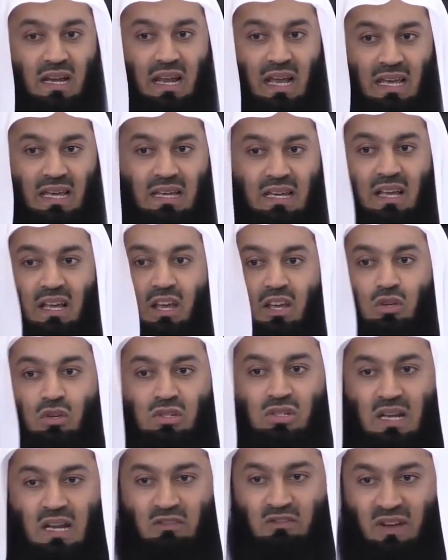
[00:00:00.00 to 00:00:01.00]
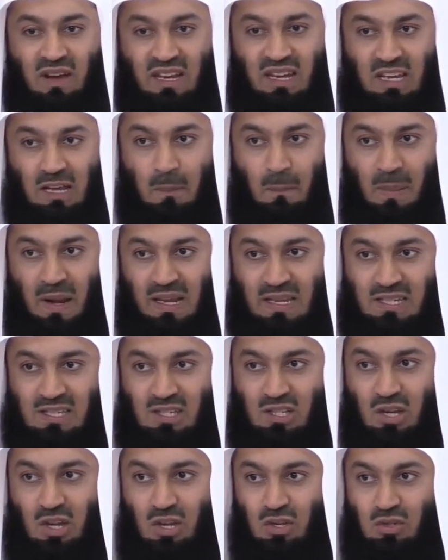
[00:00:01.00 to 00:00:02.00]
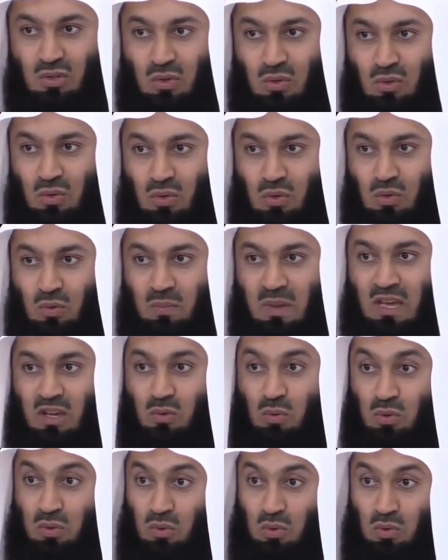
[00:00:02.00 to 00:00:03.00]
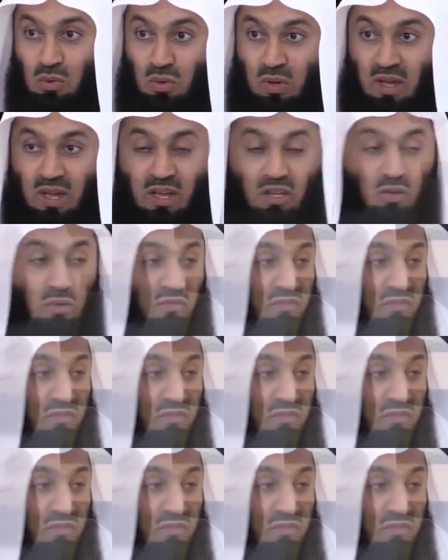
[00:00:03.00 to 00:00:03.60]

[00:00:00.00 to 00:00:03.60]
Like you start finding a place to make wudu,